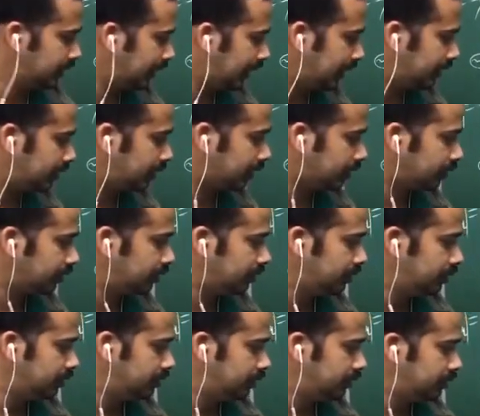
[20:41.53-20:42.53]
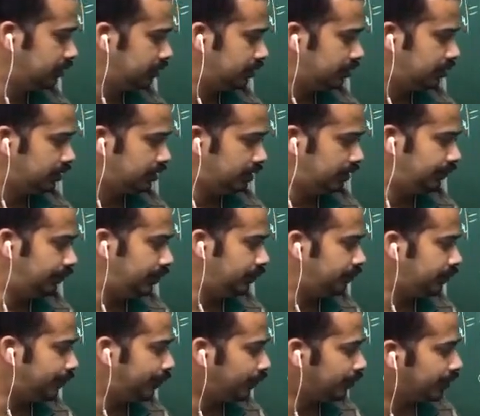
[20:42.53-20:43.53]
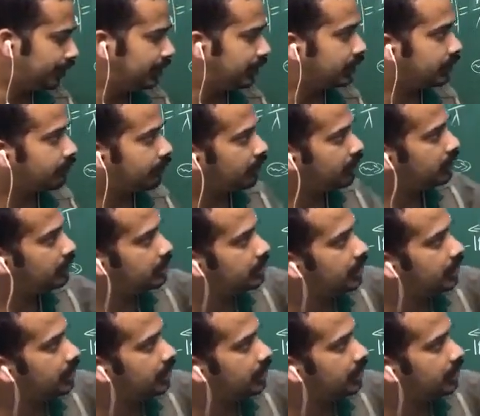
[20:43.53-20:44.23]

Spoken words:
Like that. If you put inequality,